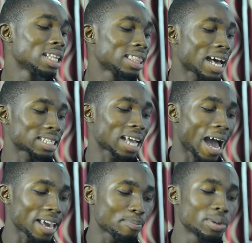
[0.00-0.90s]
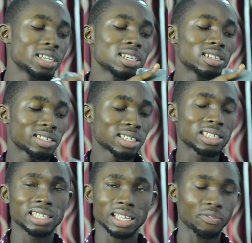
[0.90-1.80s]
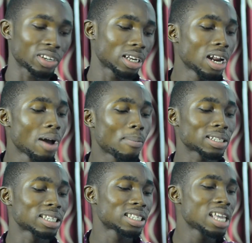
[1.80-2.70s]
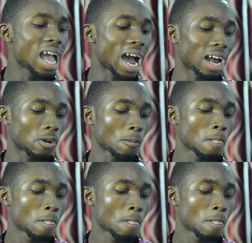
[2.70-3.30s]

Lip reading: That's IP 67. But see here no,